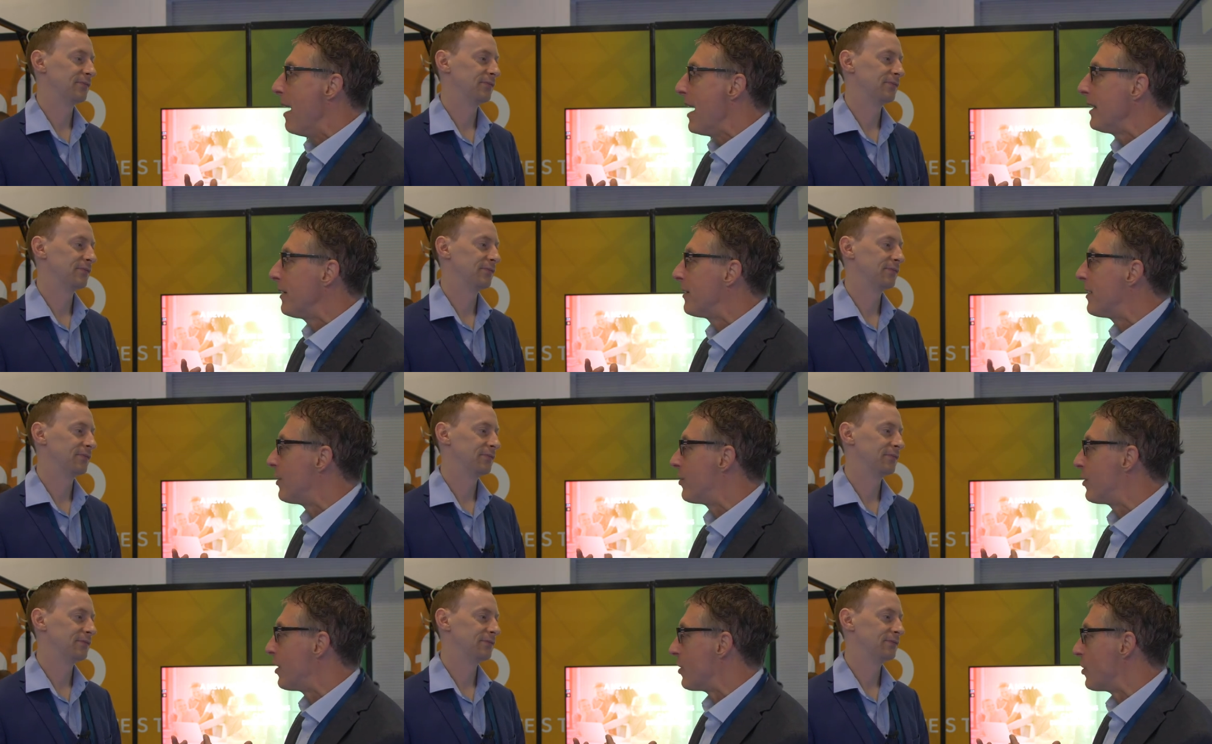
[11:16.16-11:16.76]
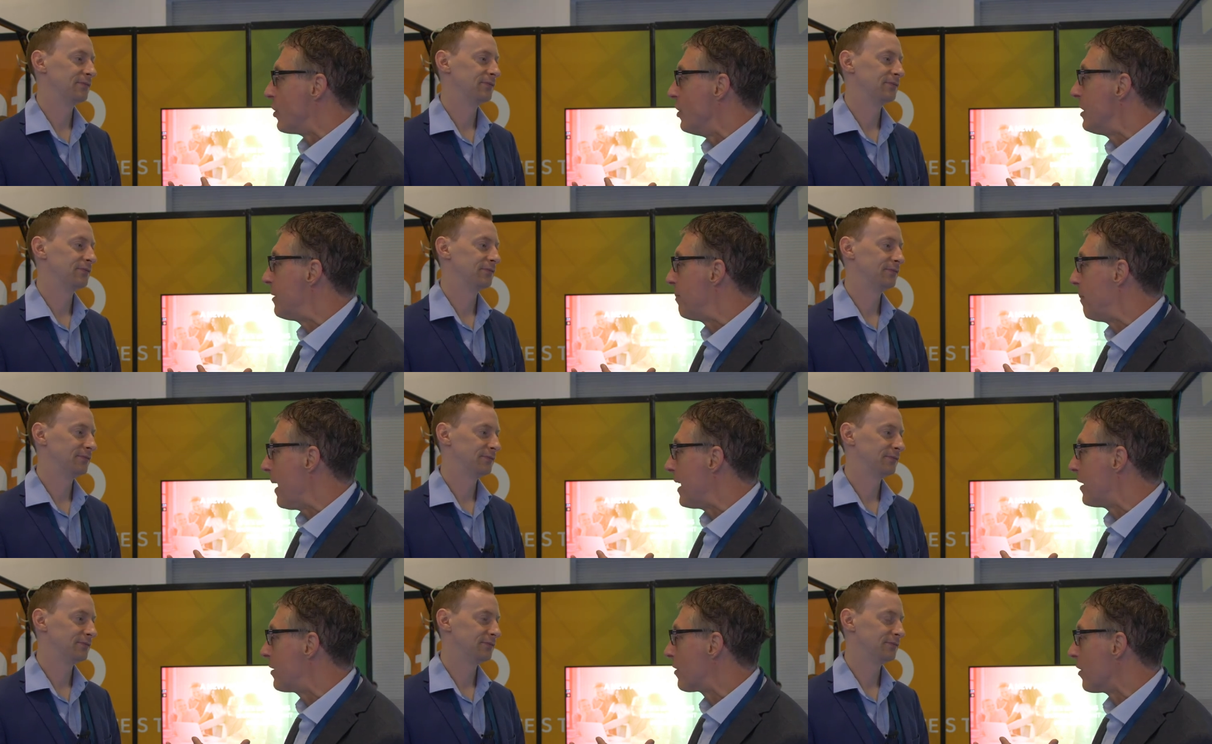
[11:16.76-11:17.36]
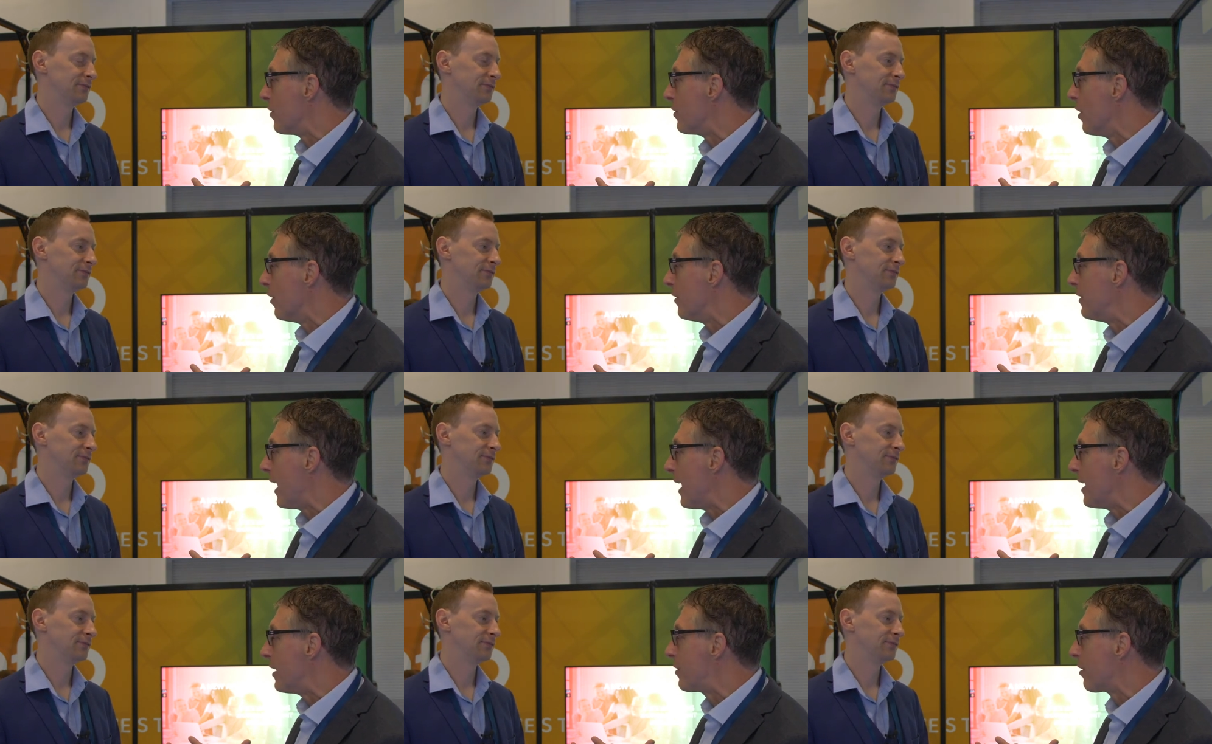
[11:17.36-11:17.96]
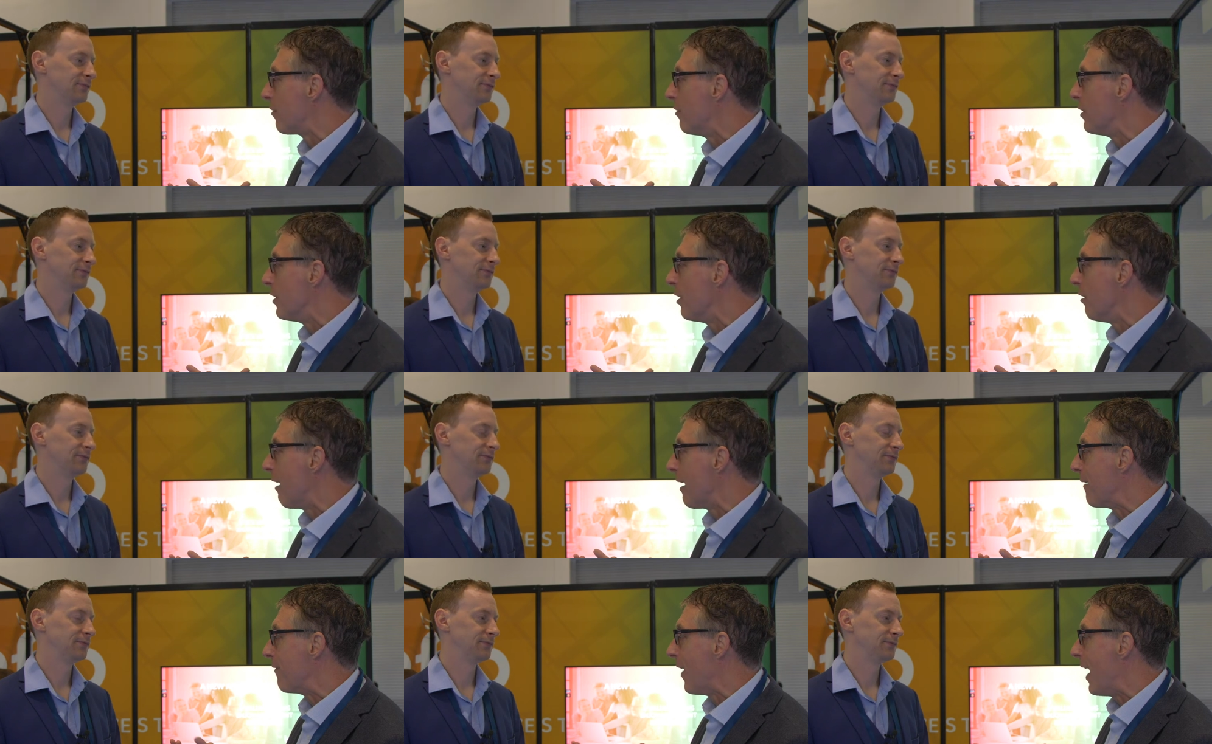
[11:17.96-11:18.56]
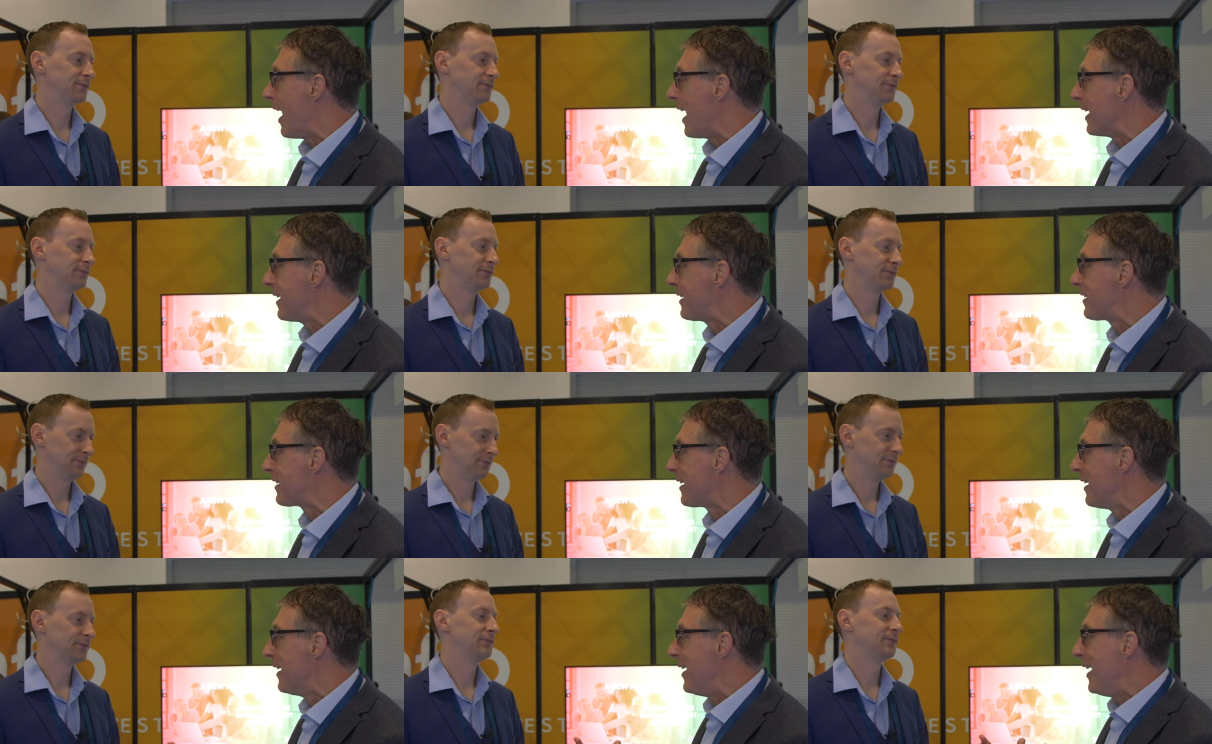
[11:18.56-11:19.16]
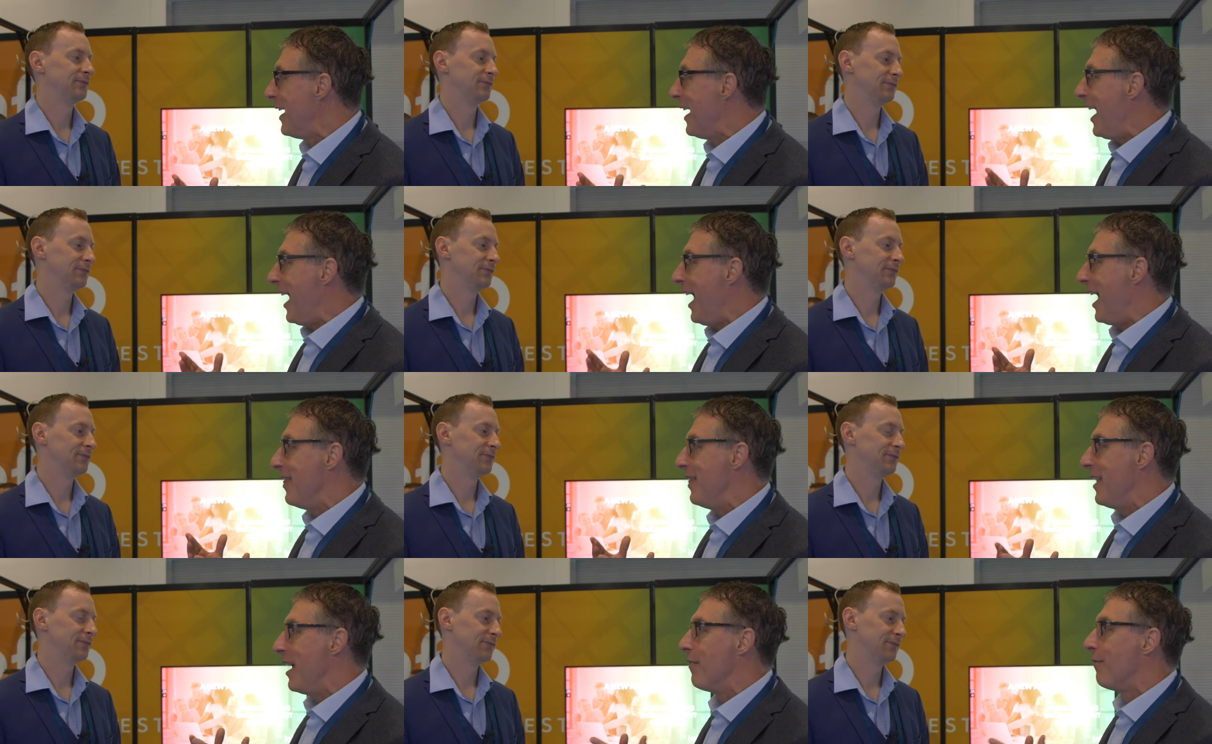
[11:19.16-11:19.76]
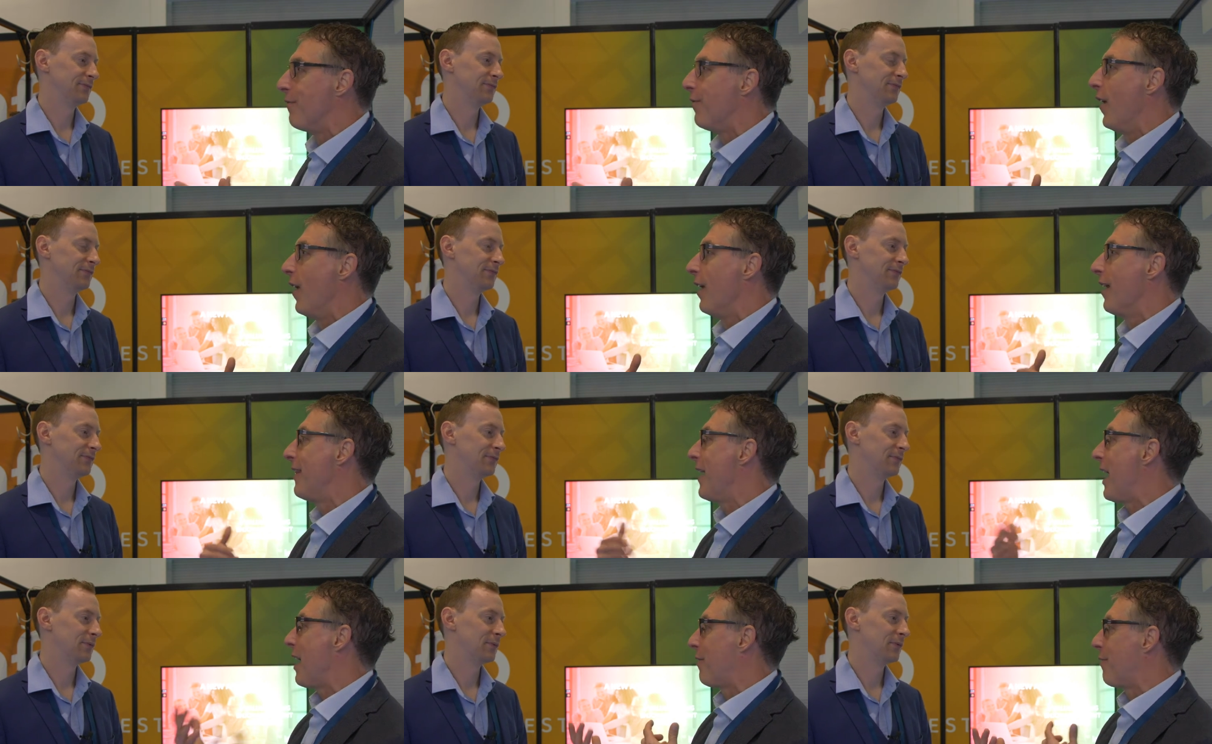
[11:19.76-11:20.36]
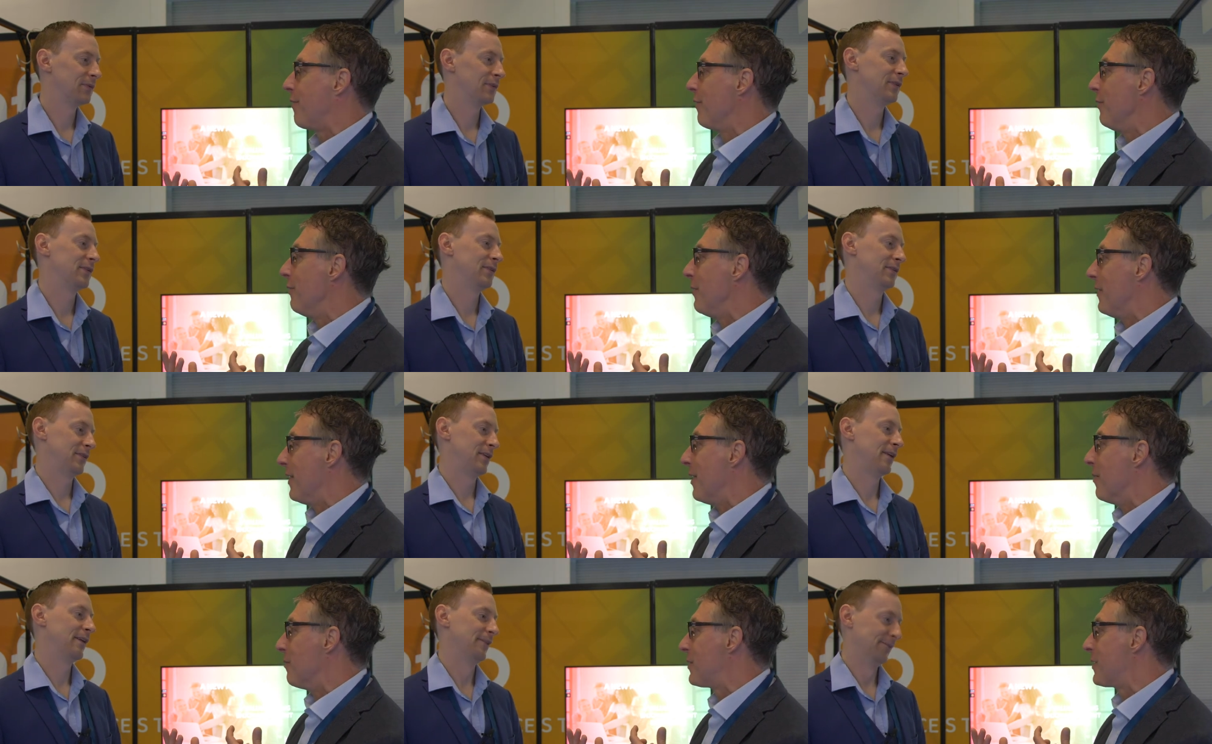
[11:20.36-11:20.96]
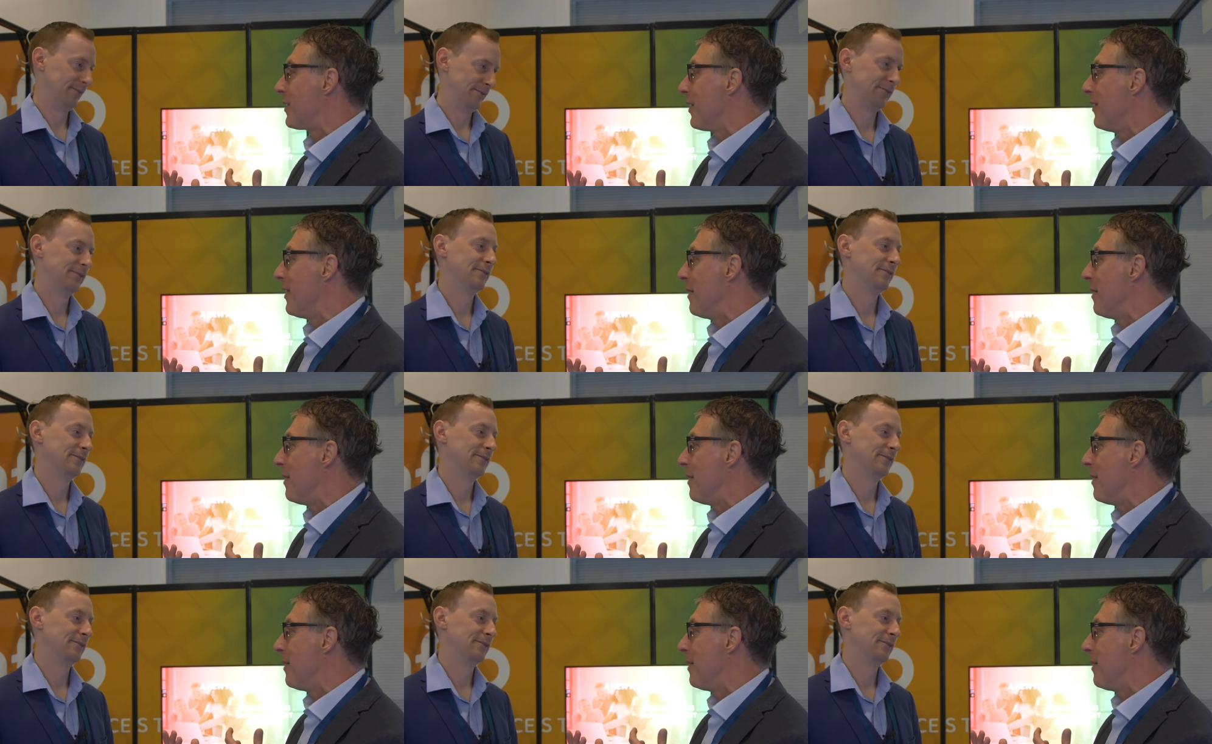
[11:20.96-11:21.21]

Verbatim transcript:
Speaker 1: make decisions based on your data and your advice, and then follow that through with them so